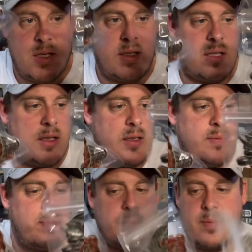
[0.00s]
Because
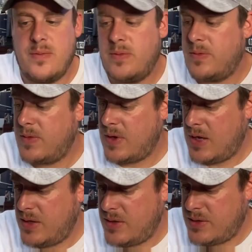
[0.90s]

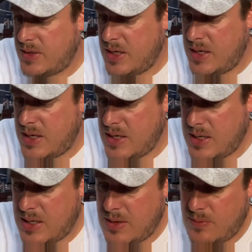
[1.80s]
and there's
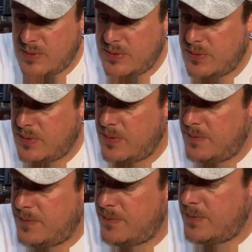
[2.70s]
uh, one, two, three,
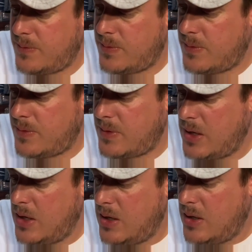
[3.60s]
four,
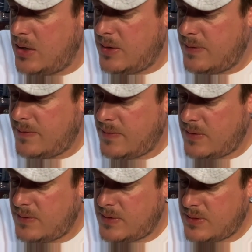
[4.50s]

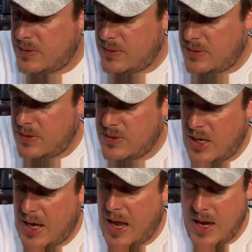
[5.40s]
five, six. There's
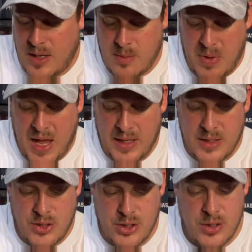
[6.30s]
like eight in a
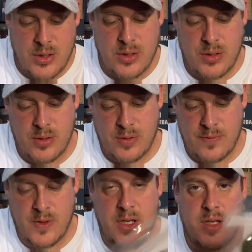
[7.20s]
package
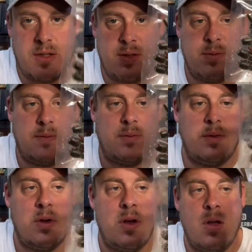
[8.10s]
for these.
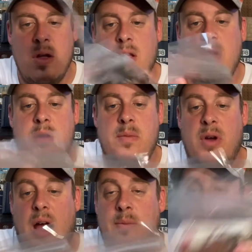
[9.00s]

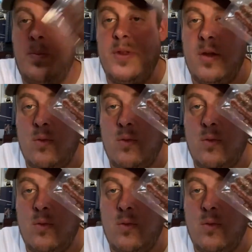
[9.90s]
But I'm hoping they